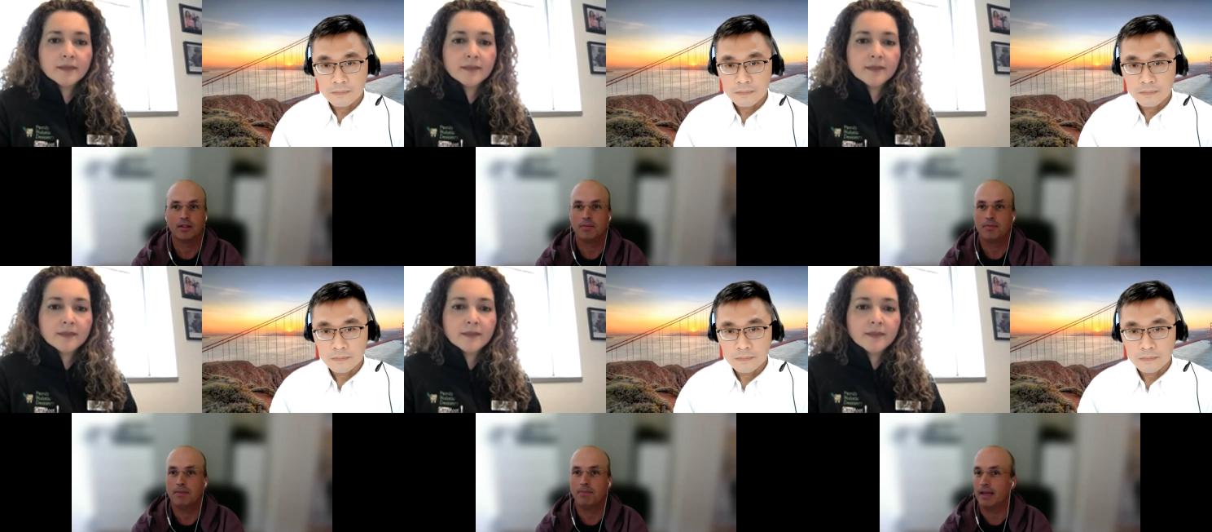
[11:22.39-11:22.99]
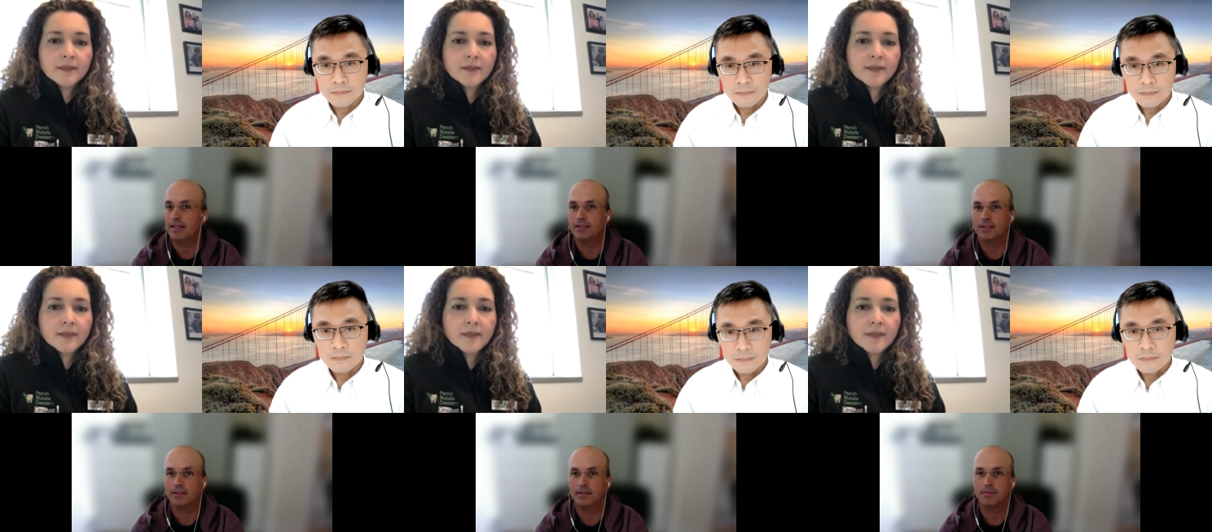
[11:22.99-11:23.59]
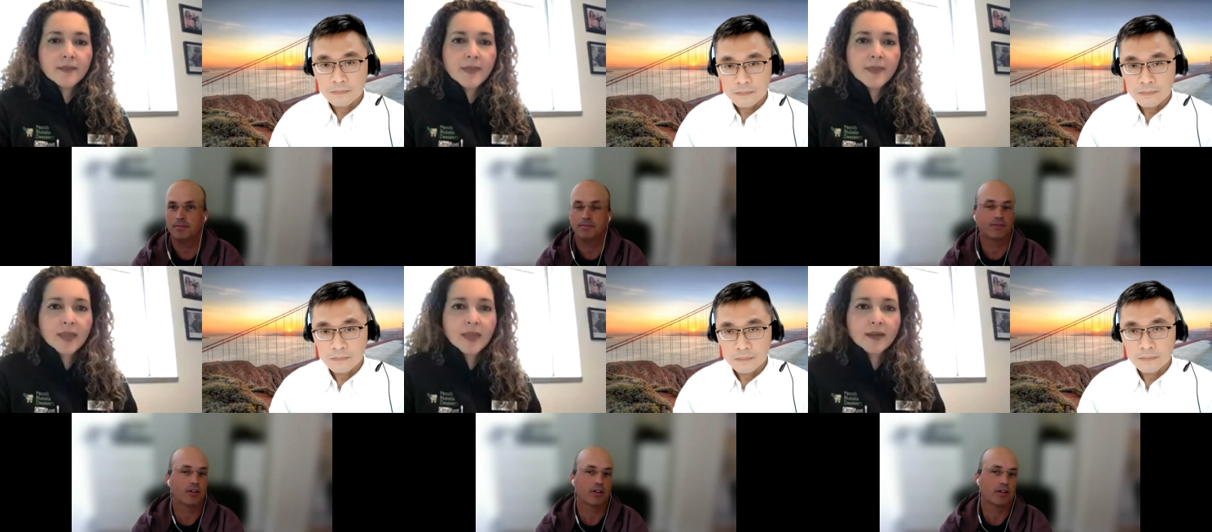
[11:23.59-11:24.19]
Speaker 1: be placed
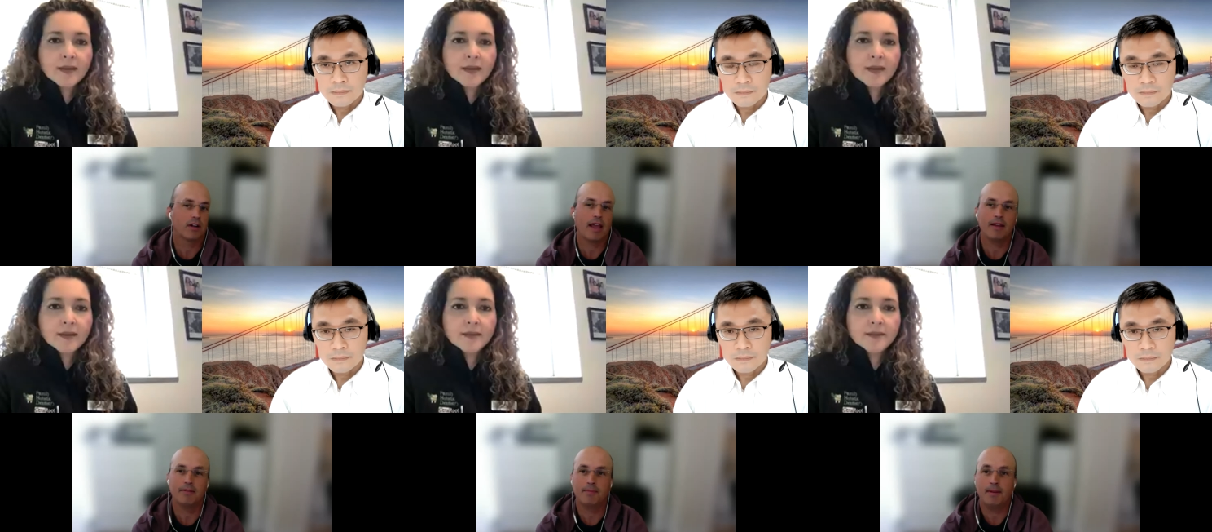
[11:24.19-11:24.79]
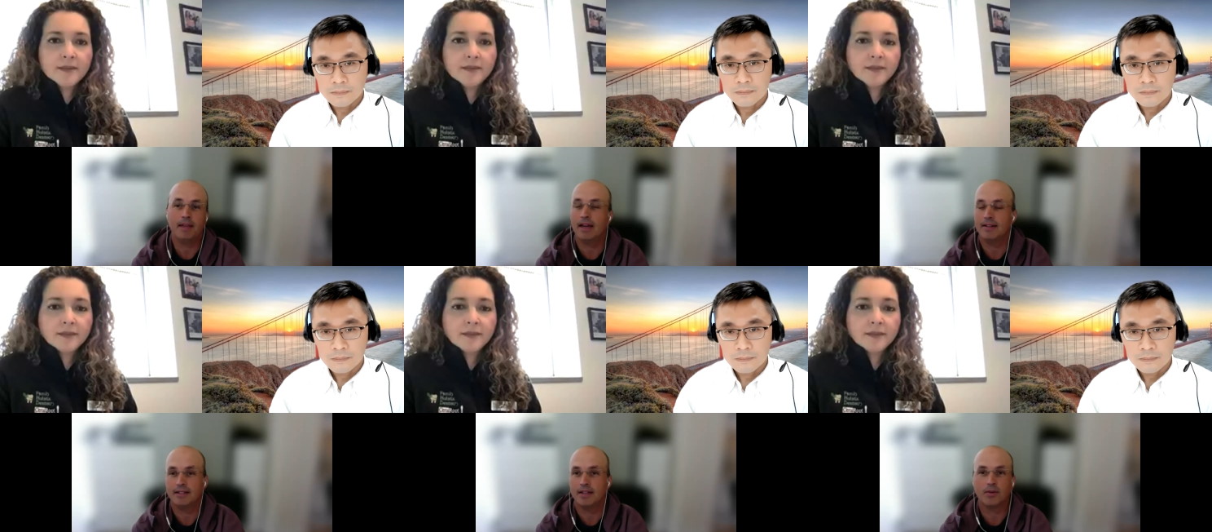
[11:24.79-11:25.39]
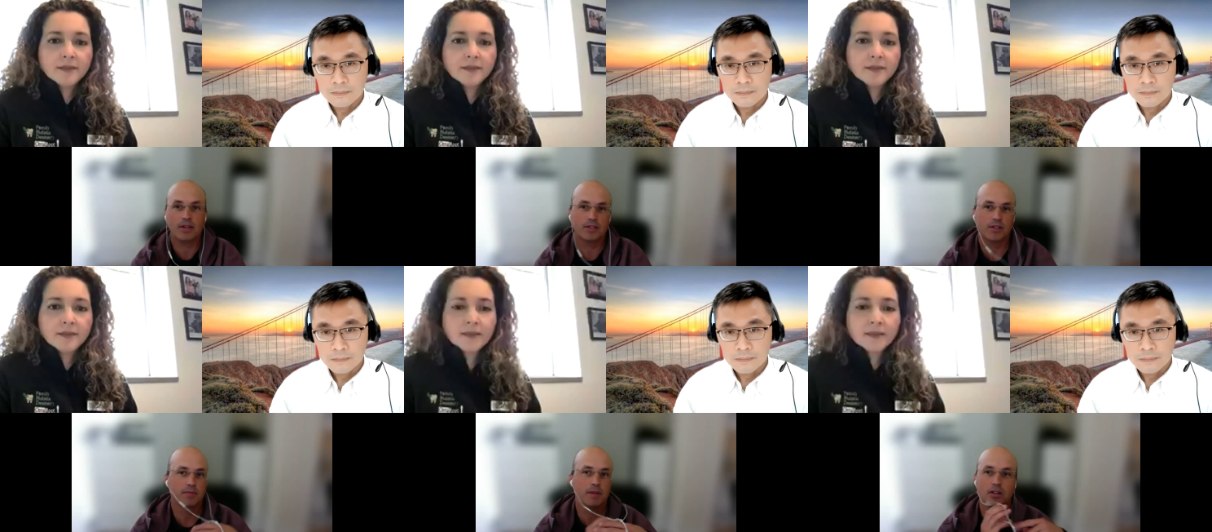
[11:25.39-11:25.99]
for A, B, and C
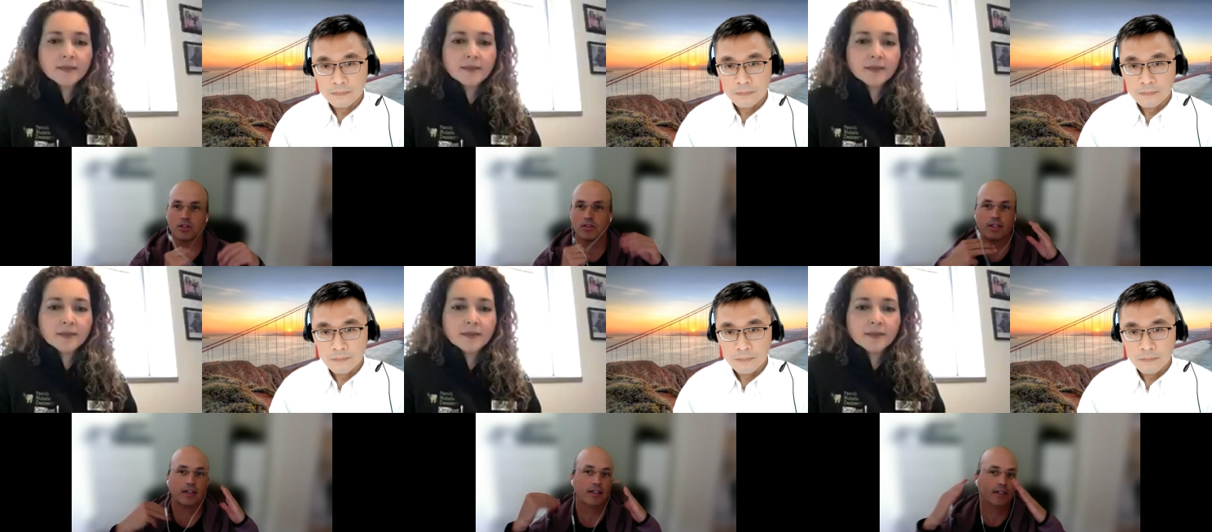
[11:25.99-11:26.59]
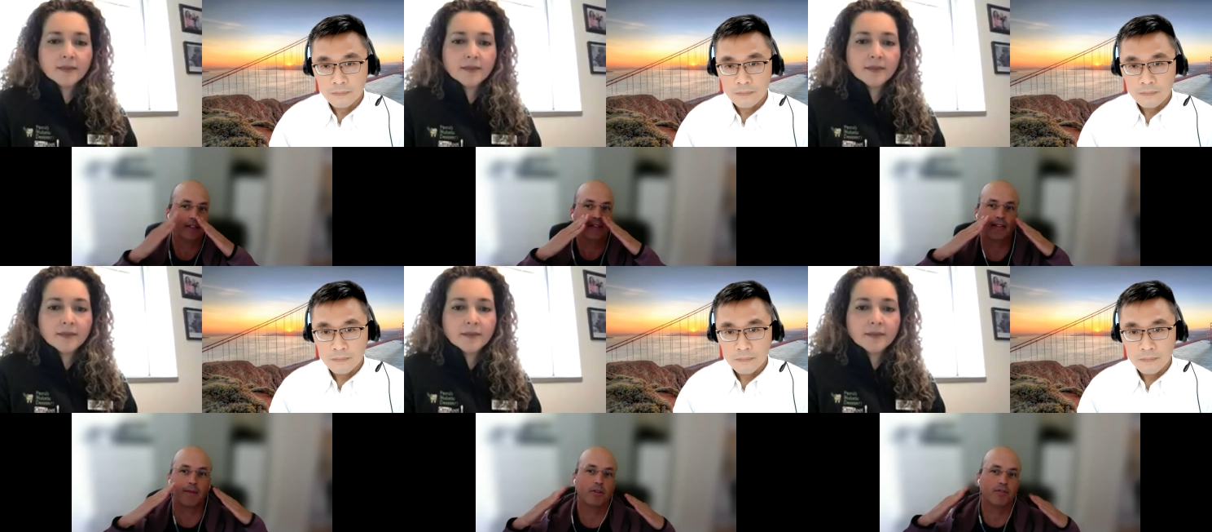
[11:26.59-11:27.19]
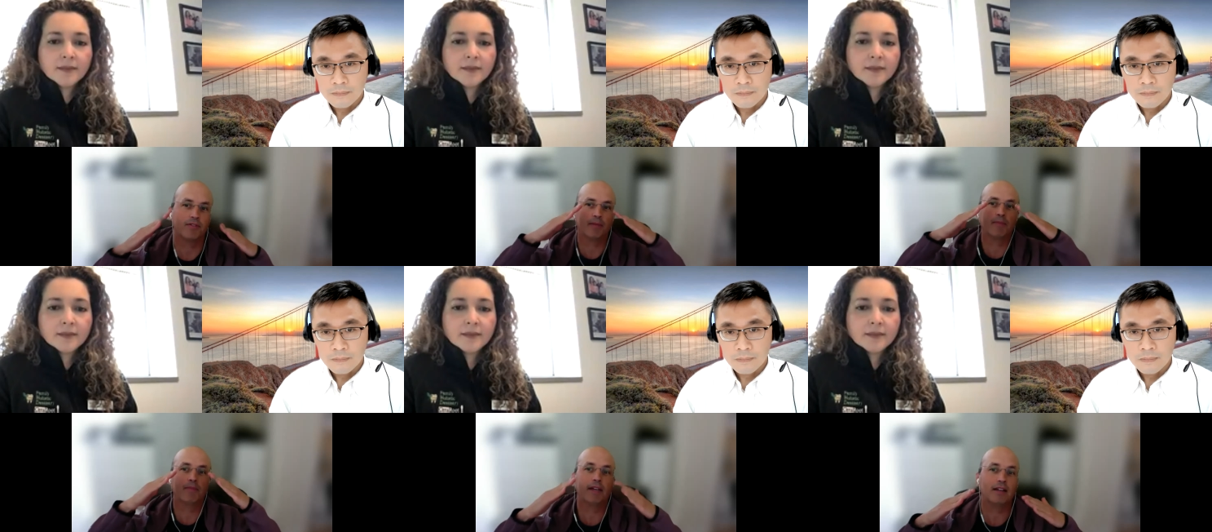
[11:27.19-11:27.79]
reasons because of the type of the
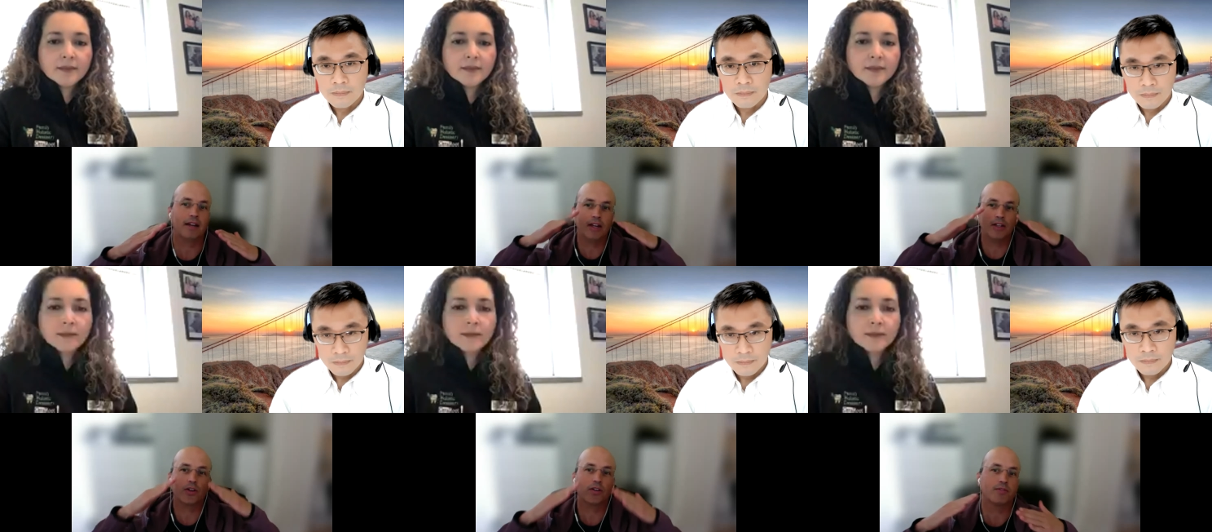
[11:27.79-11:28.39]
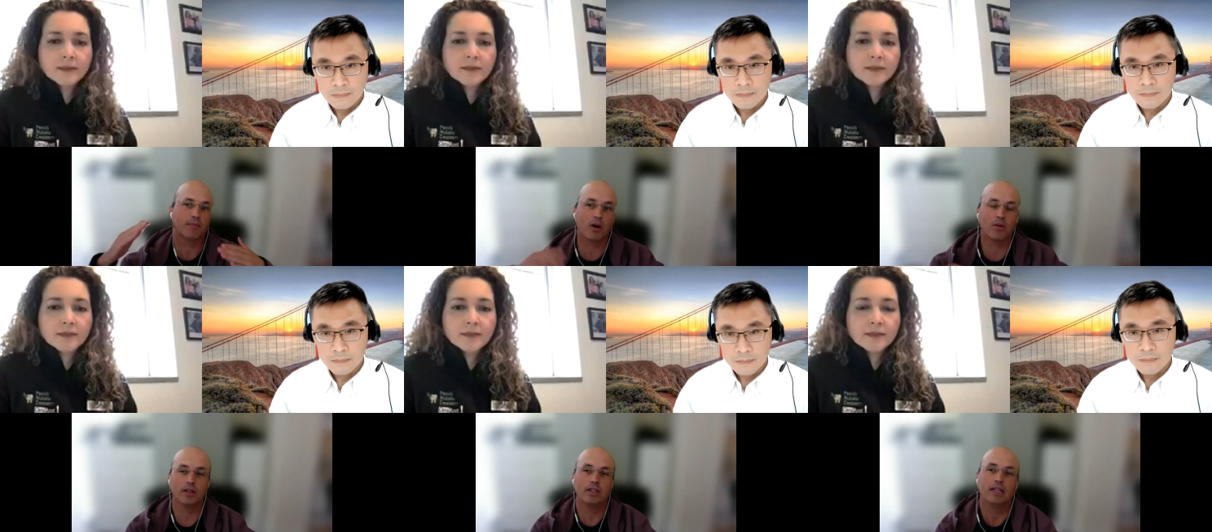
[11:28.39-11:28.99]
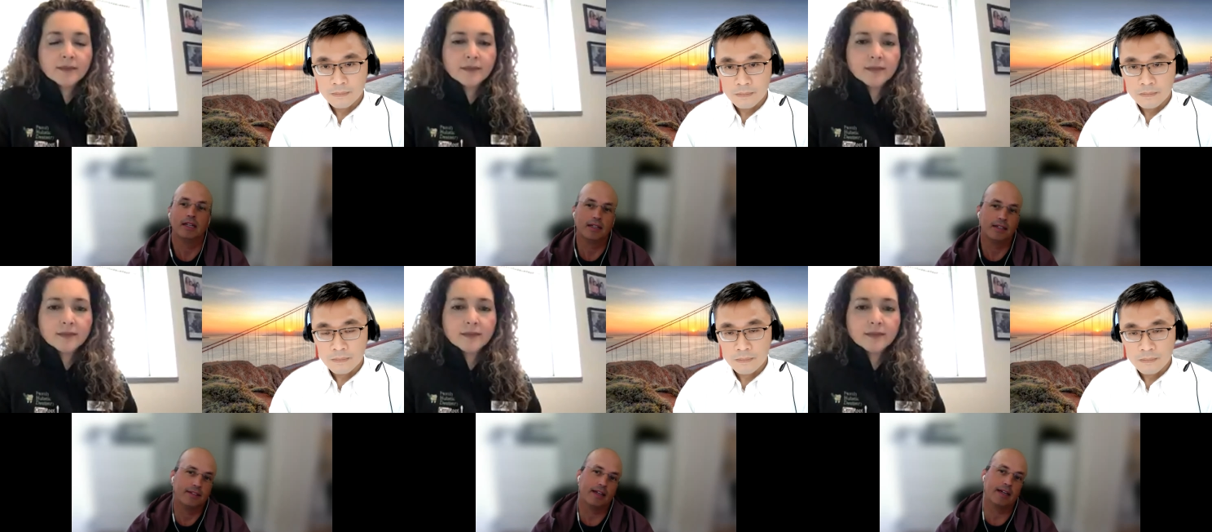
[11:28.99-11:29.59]
inclination of the bone,
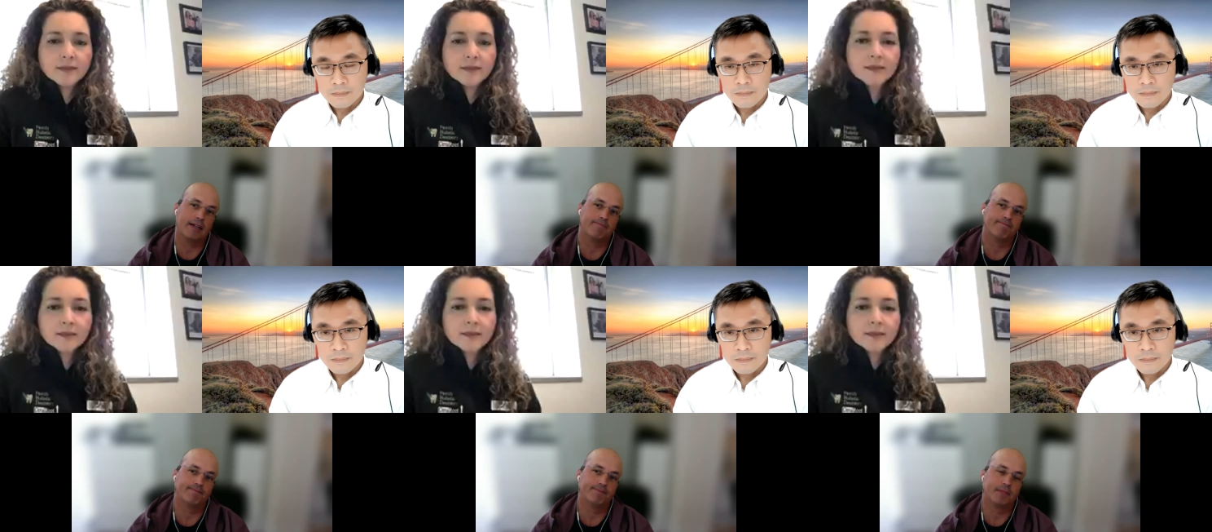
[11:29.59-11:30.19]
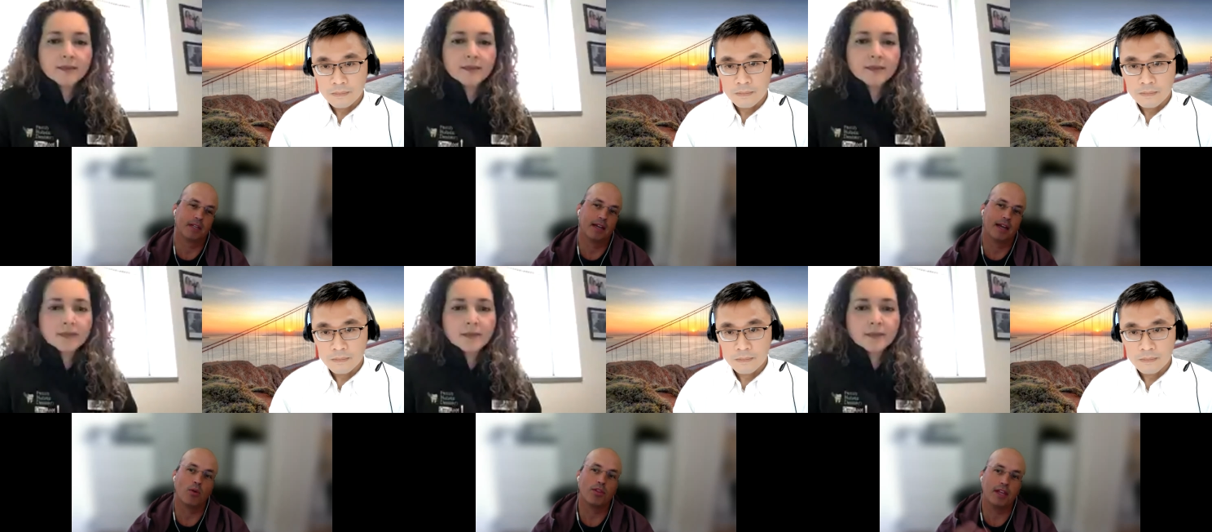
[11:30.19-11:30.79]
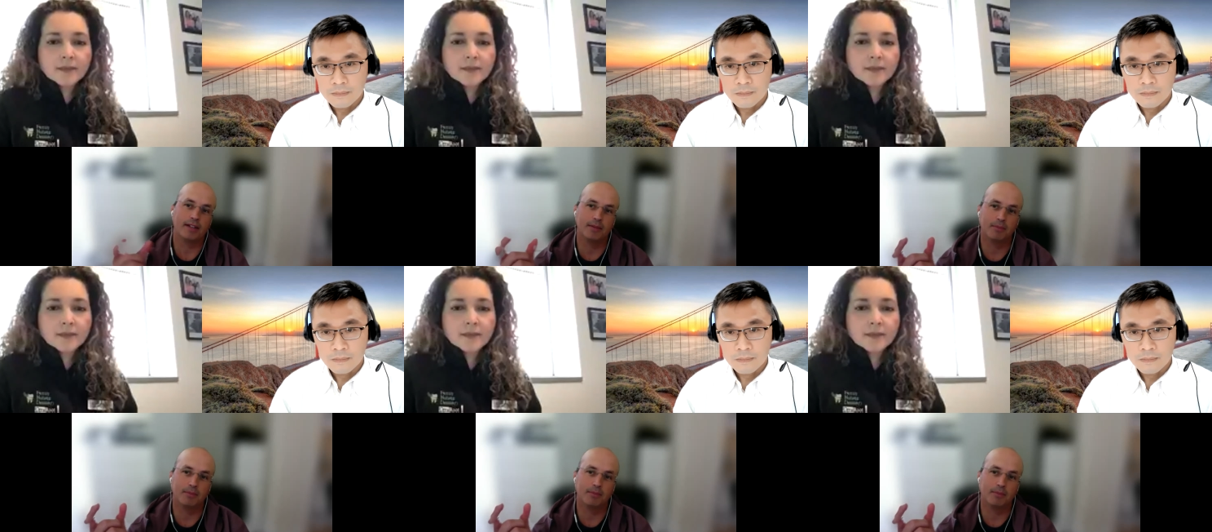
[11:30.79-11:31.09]
the um, how thick the